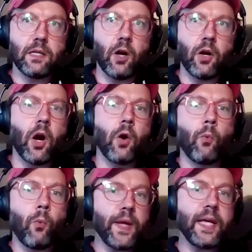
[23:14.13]
are
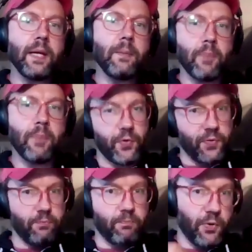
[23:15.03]
we both
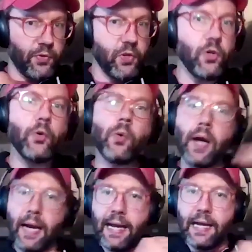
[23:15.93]
you
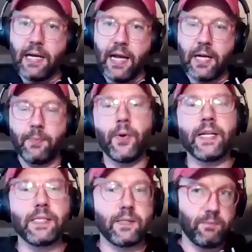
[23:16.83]
and
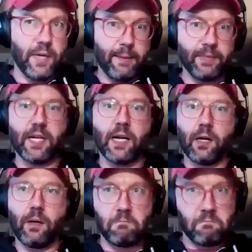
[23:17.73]
AWS,
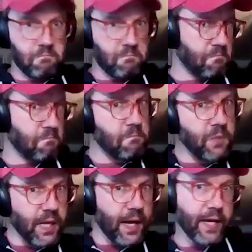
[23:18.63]
Amazon,
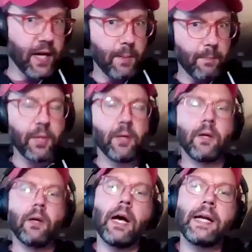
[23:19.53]
lining up?
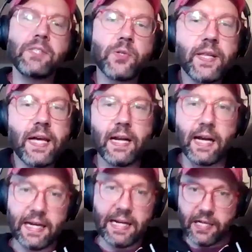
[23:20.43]
And it's sort of that
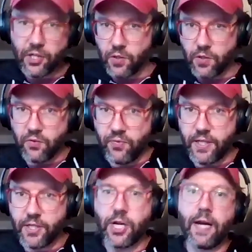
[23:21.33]
initial
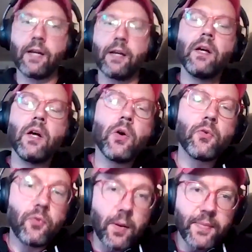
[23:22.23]
fit check.
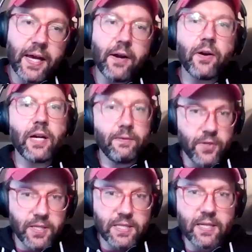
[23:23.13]
From there, if
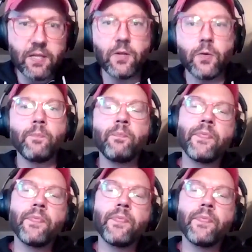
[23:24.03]
you continue,